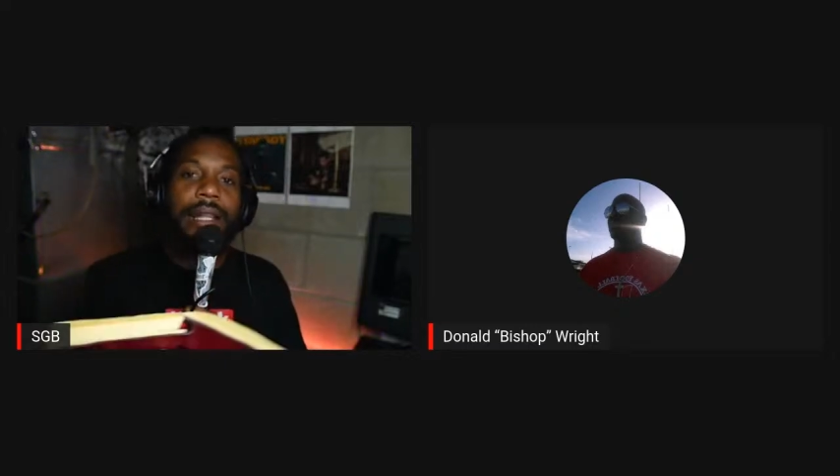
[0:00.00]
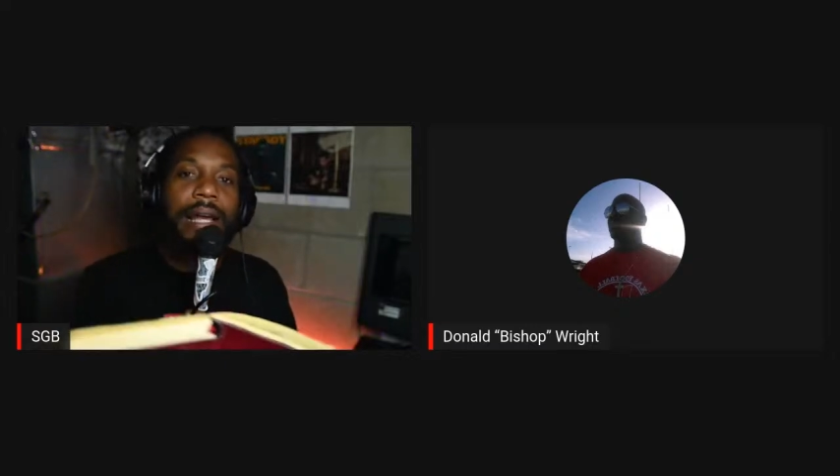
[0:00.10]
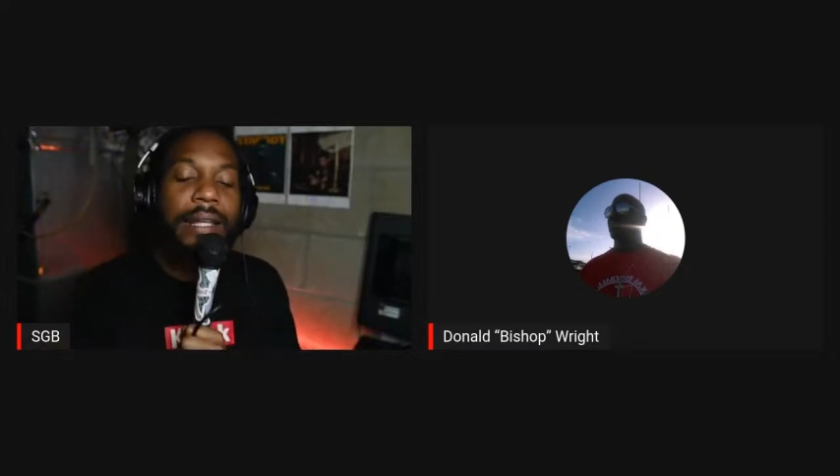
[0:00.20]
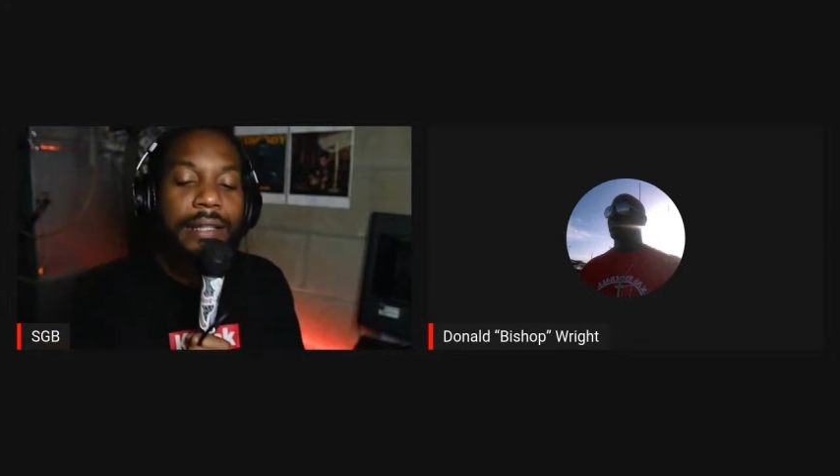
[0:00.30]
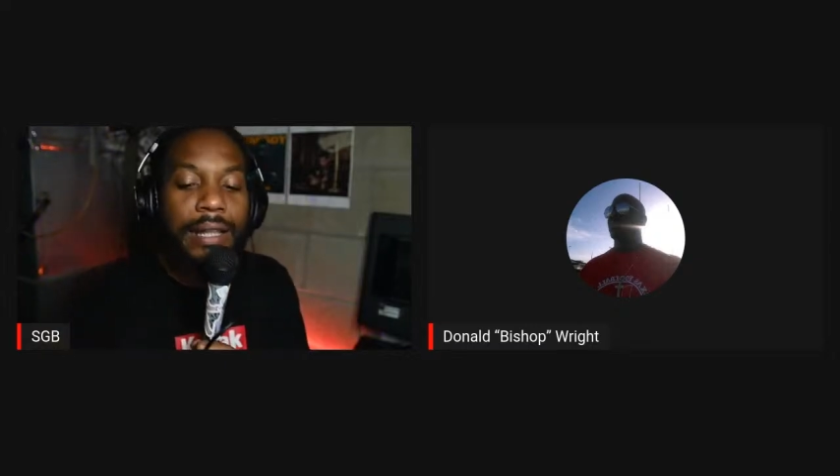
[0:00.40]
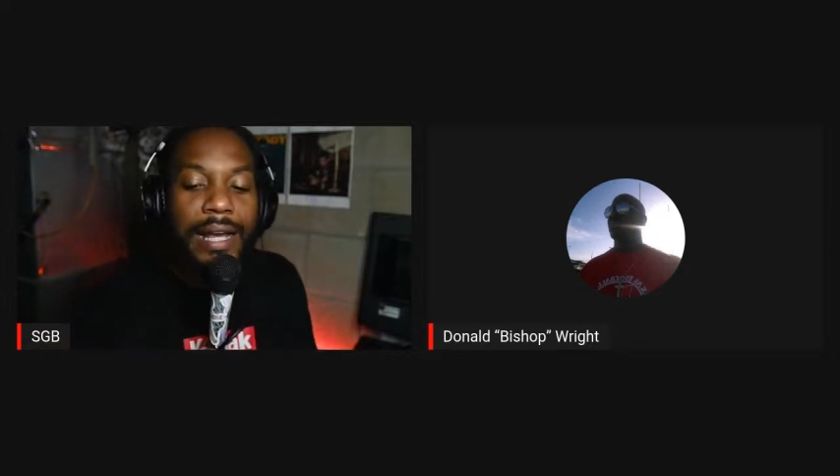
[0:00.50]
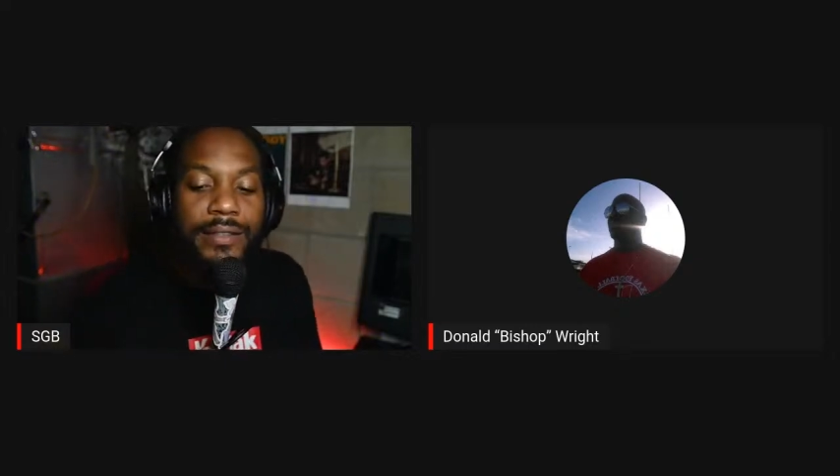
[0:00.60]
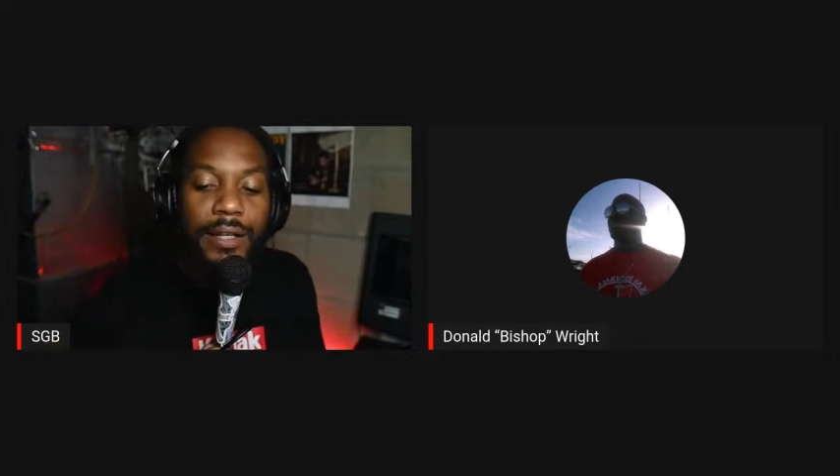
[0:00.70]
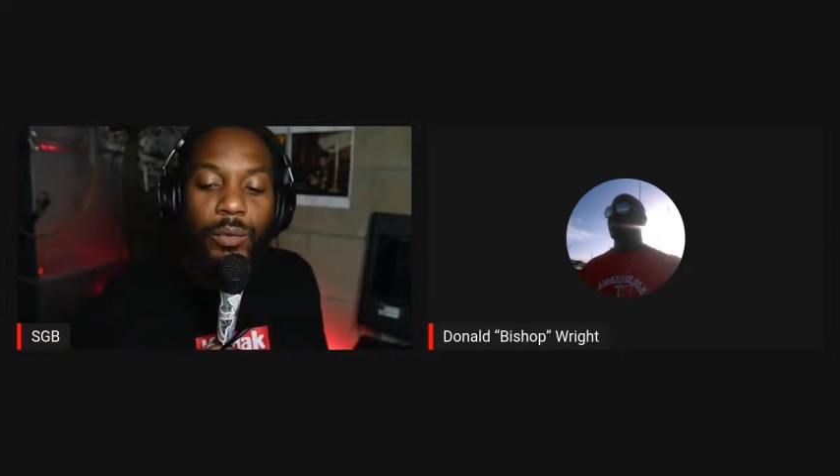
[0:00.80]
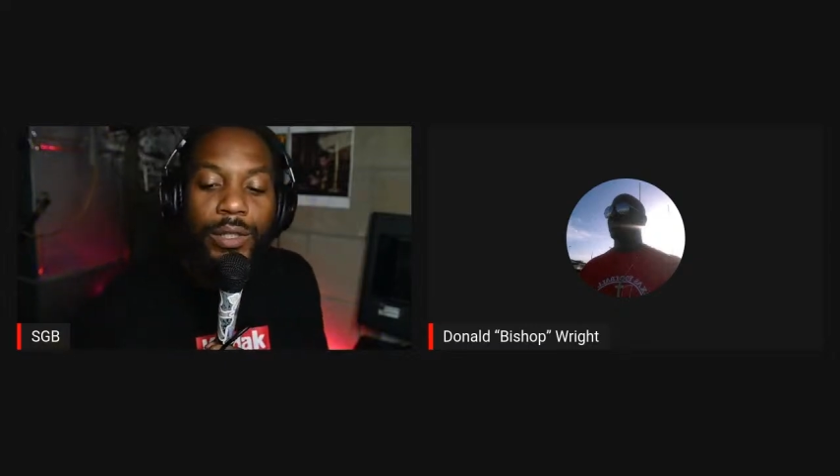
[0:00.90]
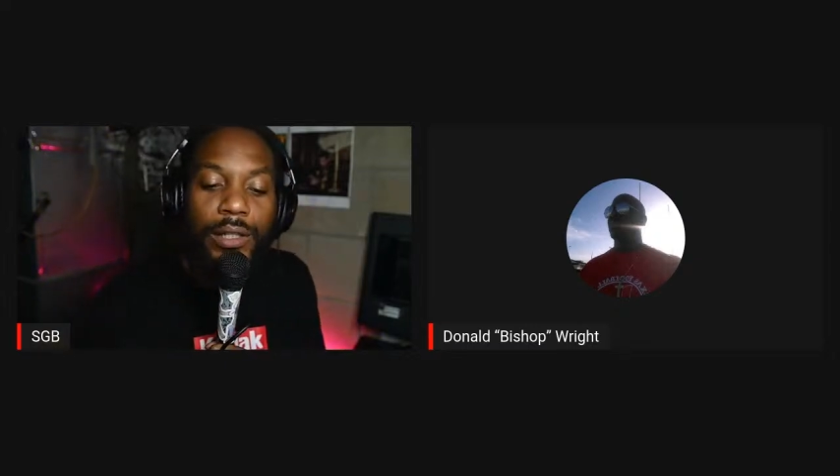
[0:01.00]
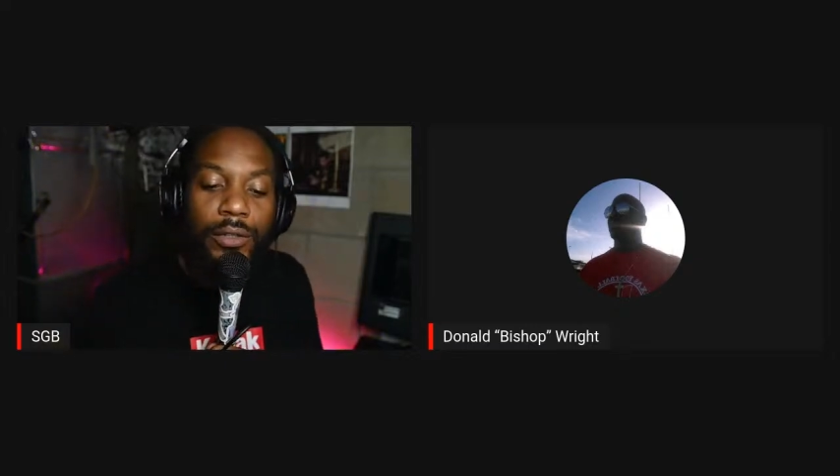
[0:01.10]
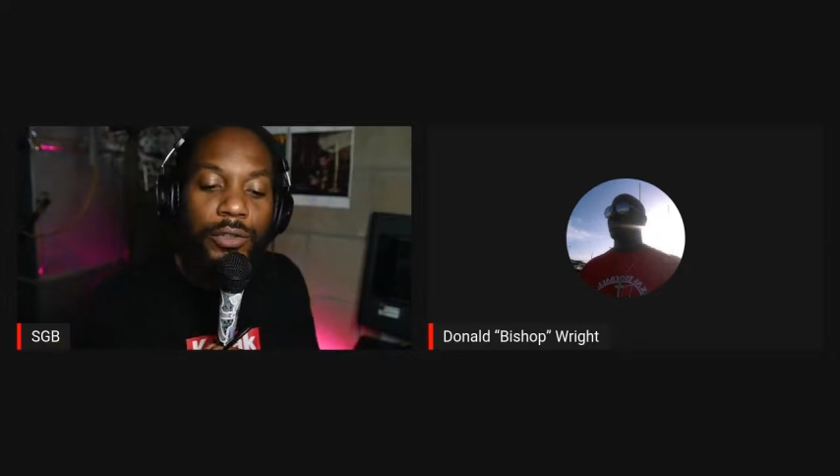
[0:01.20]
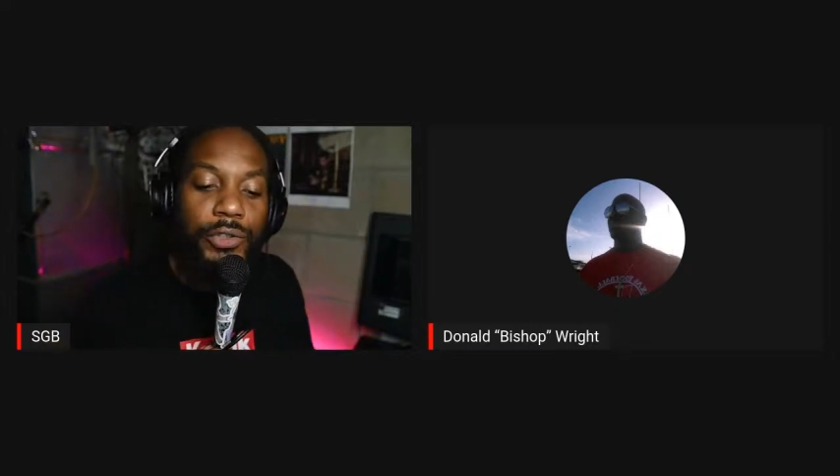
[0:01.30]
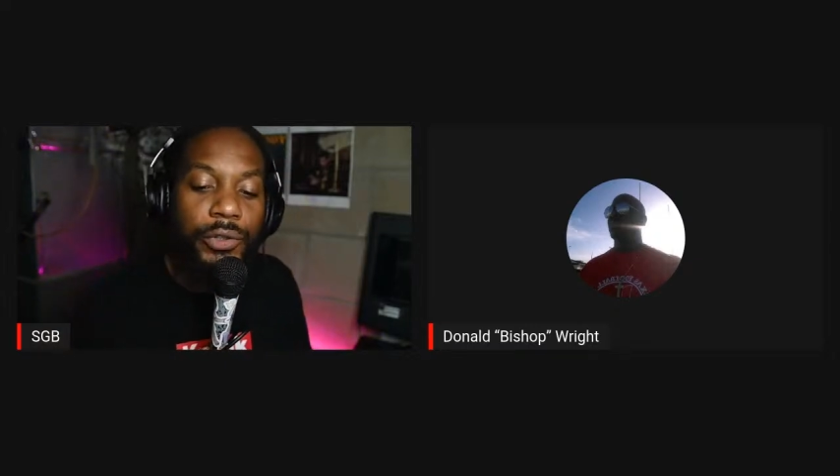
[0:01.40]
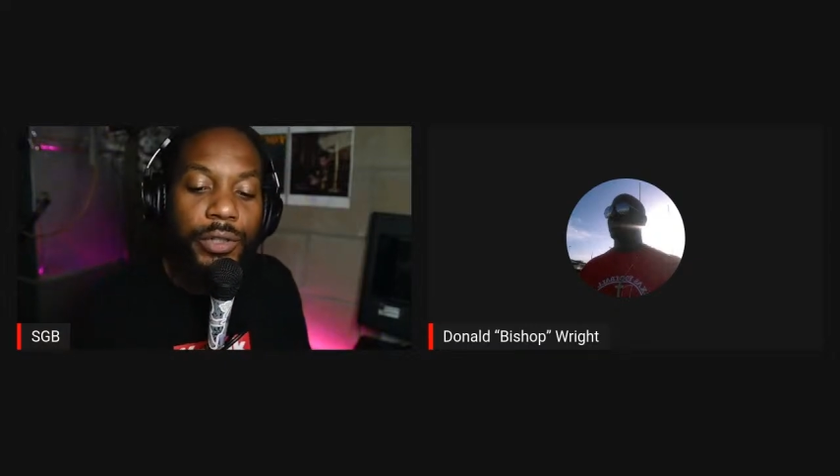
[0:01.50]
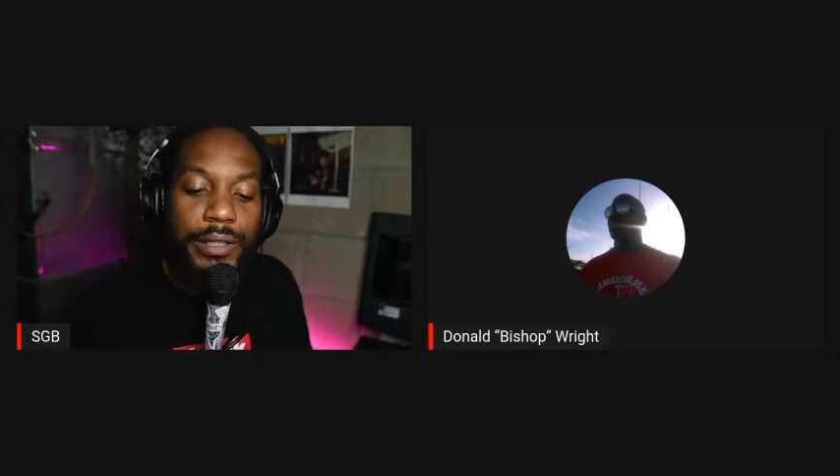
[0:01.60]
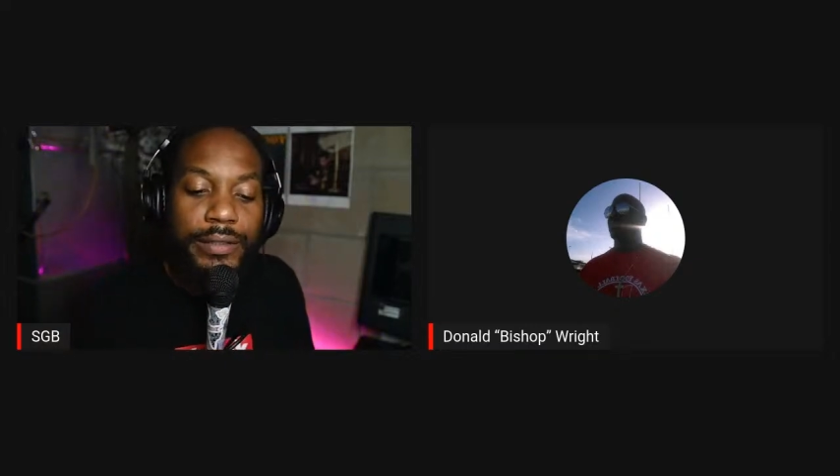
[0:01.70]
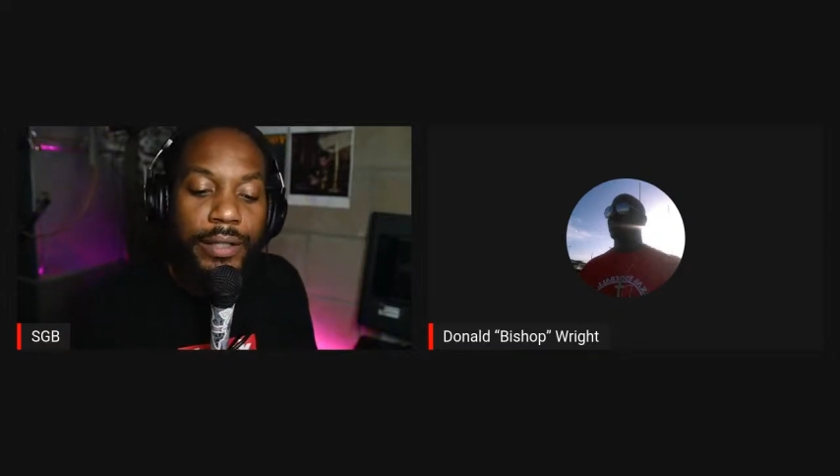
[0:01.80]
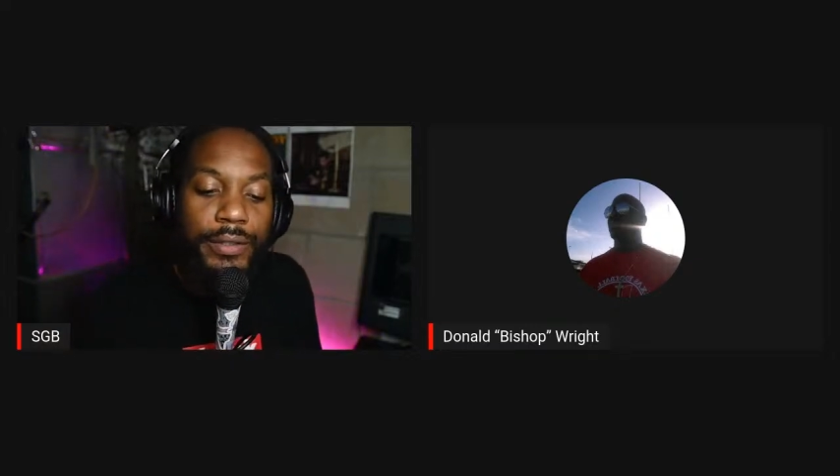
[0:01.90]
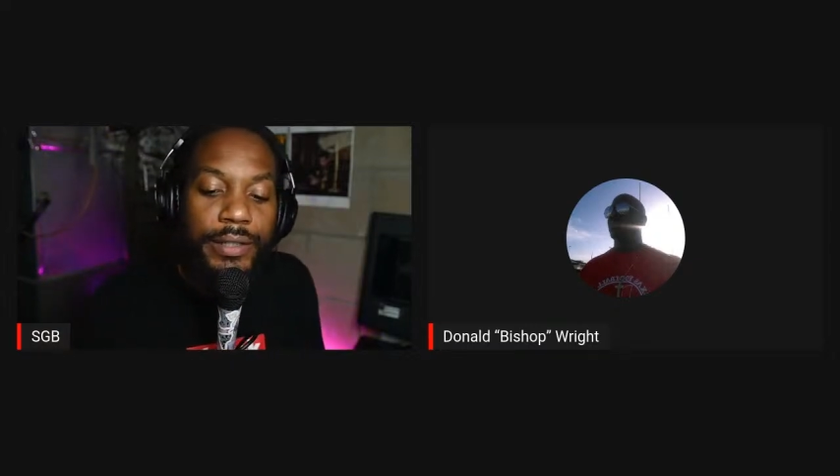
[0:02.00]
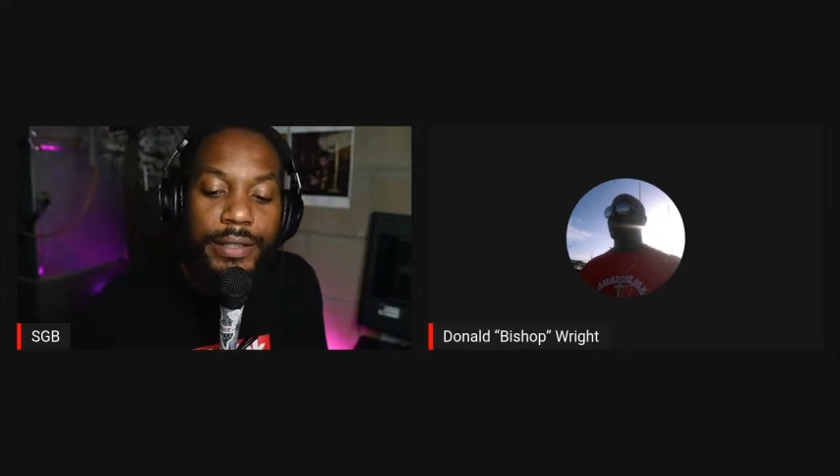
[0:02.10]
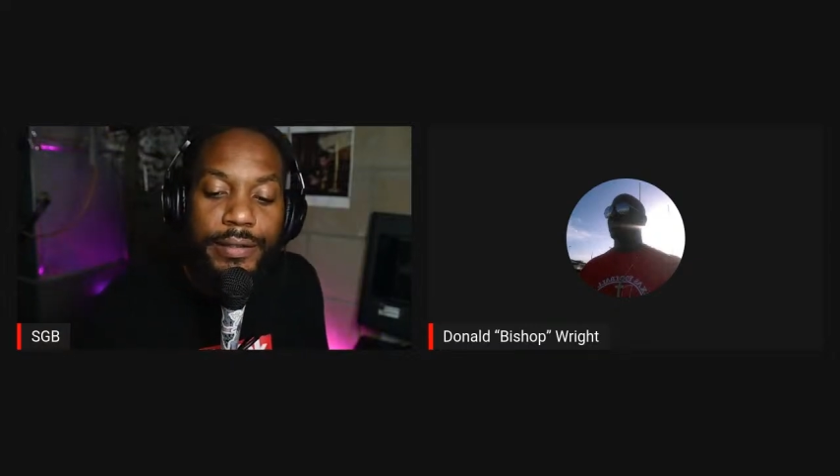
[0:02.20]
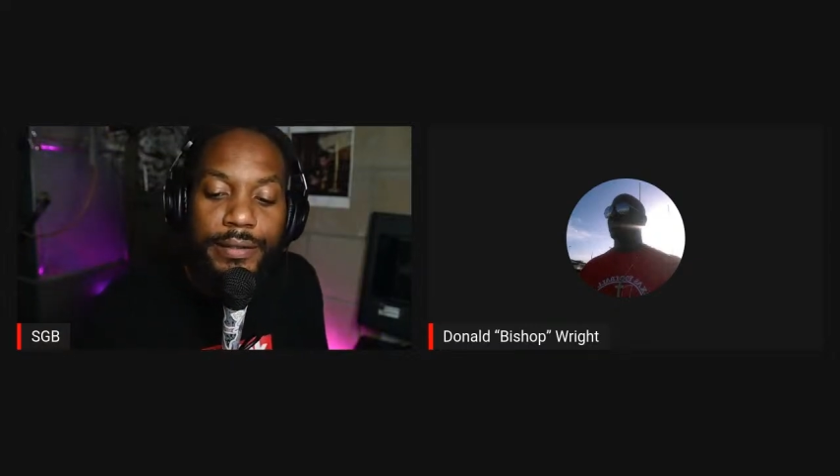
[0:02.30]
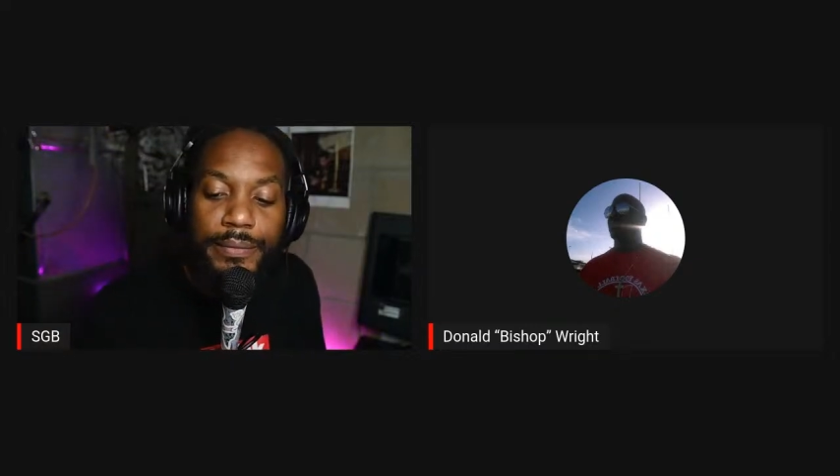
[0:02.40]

end the last one with a local joke. That's always nice.